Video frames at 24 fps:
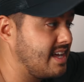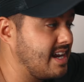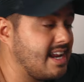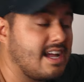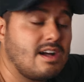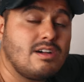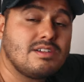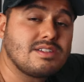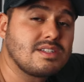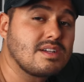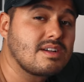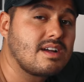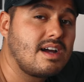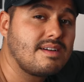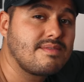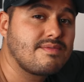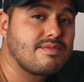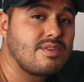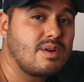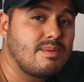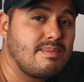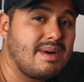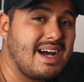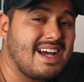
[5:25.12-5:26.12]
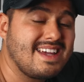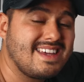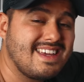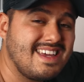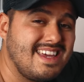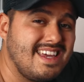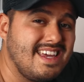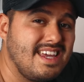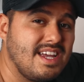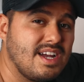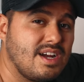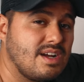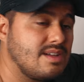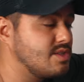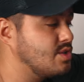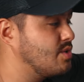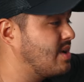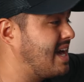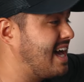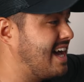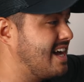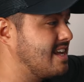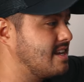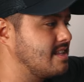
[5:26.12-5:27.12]
that I also got from Ikea
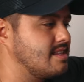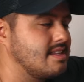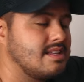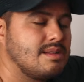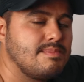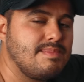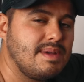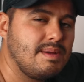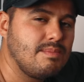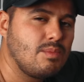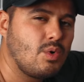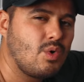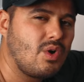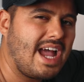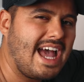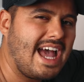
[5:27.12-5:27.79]
to add a little bit more